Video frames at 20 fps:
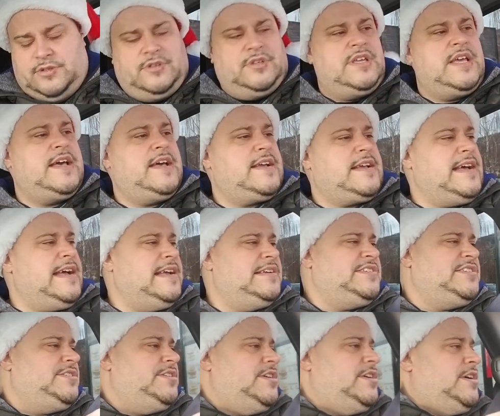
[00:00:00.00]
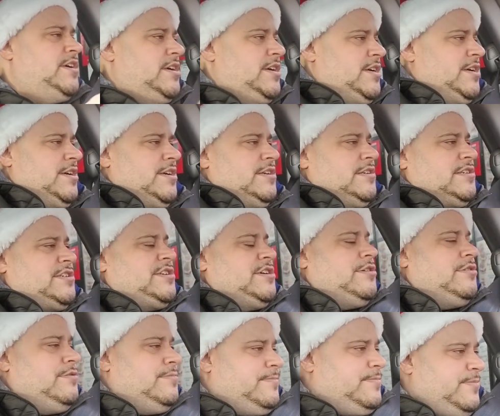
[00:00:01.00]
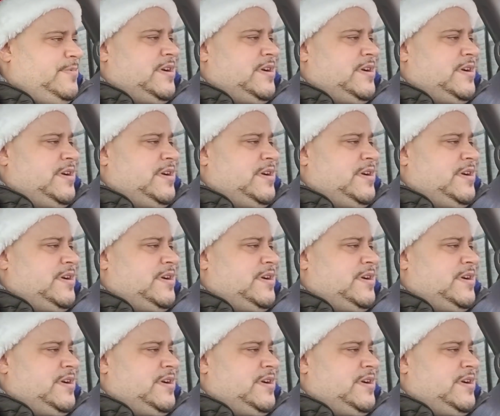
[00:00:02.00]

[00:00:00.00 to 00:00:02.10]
Yeah, guys. So,